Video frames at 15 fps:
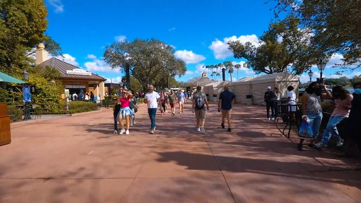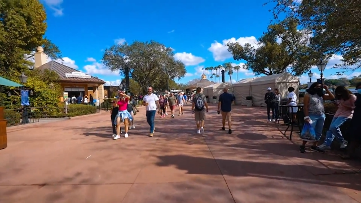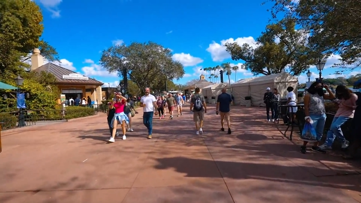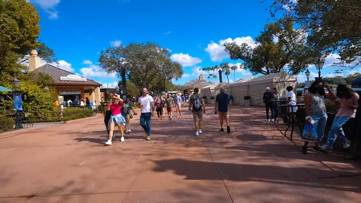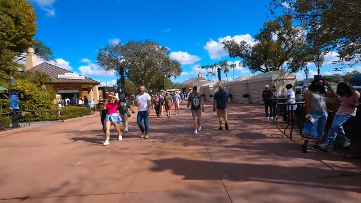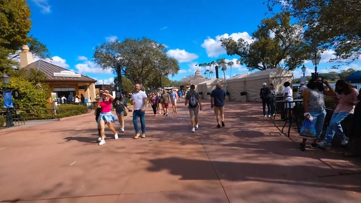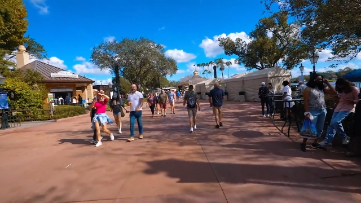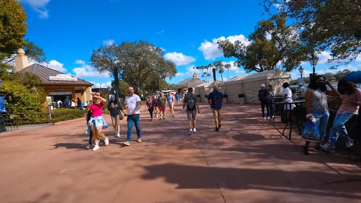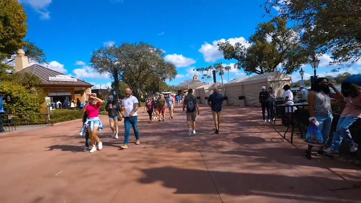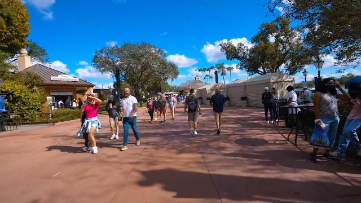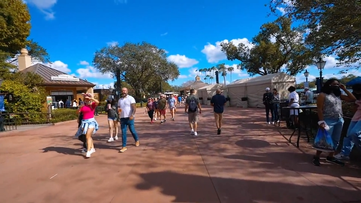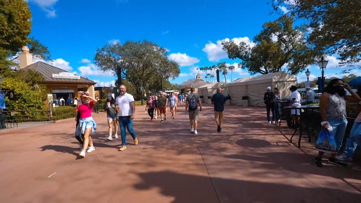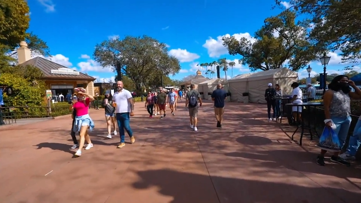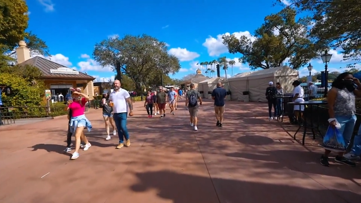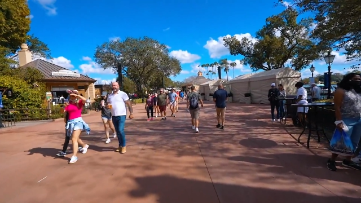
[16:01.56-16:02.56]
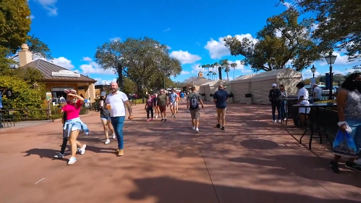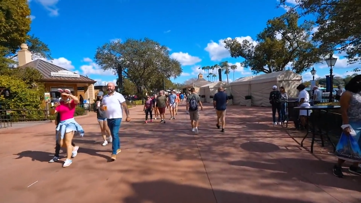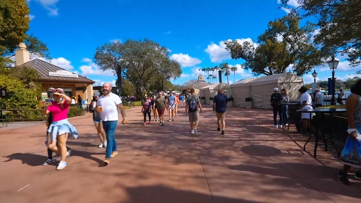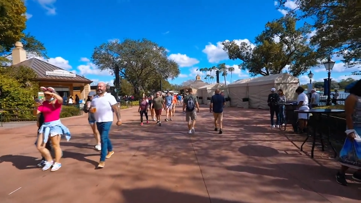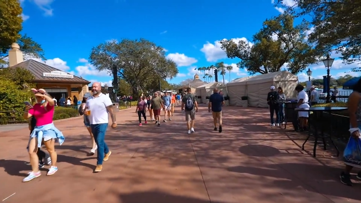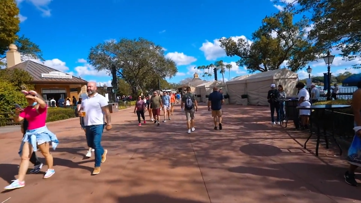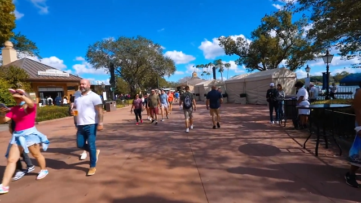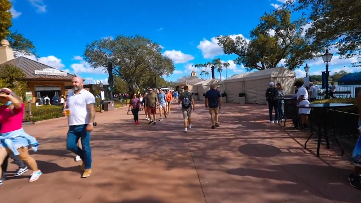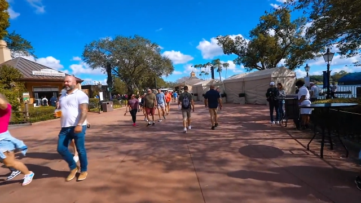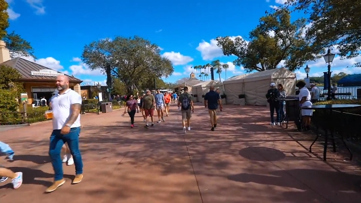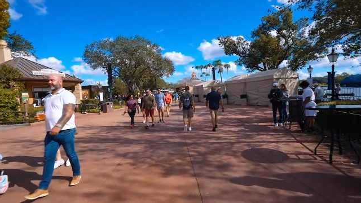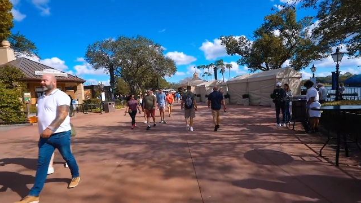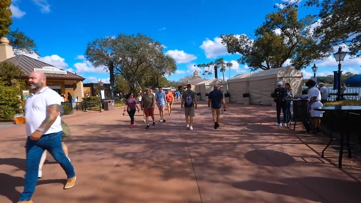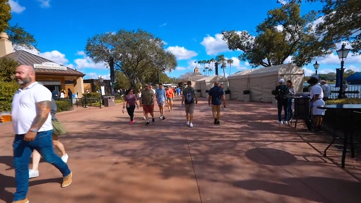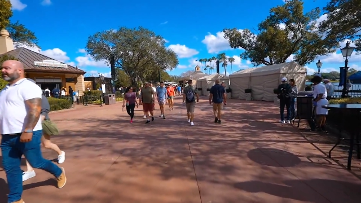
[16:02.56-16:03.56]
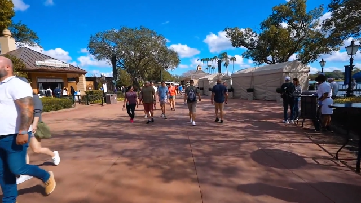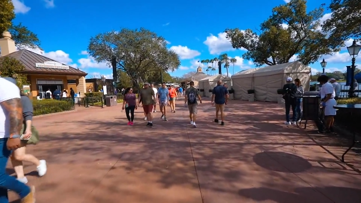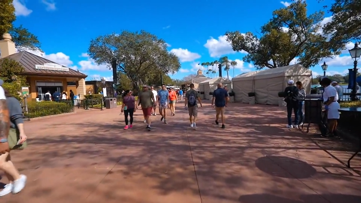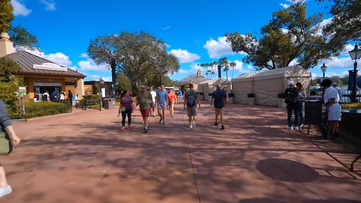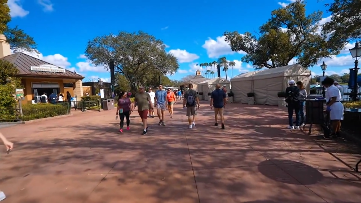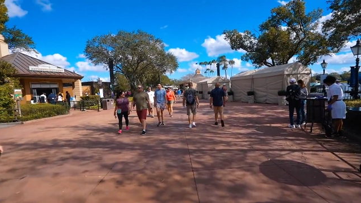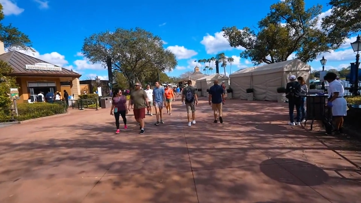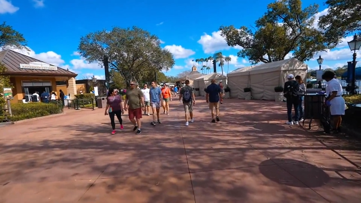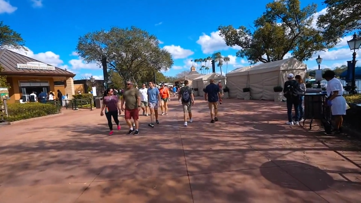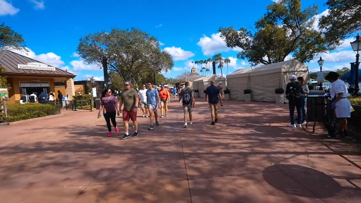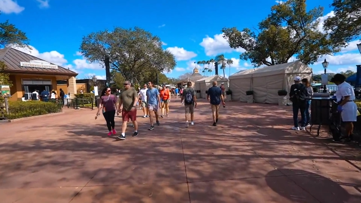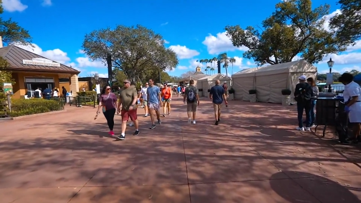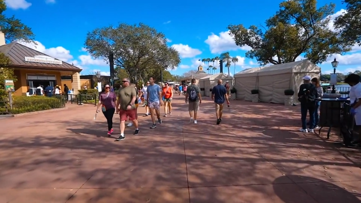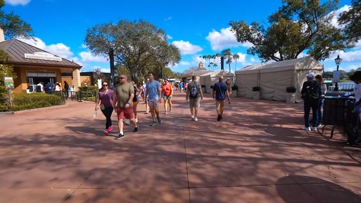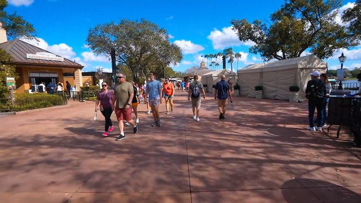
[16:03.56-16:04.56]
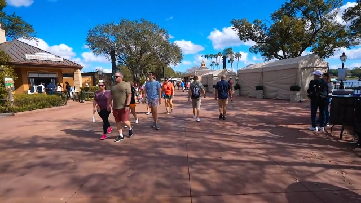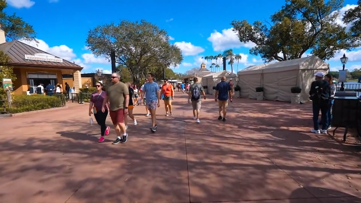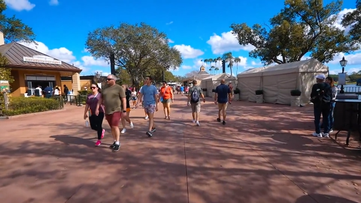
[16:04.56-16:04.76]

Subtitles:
No face is visible, so there are no lips to read.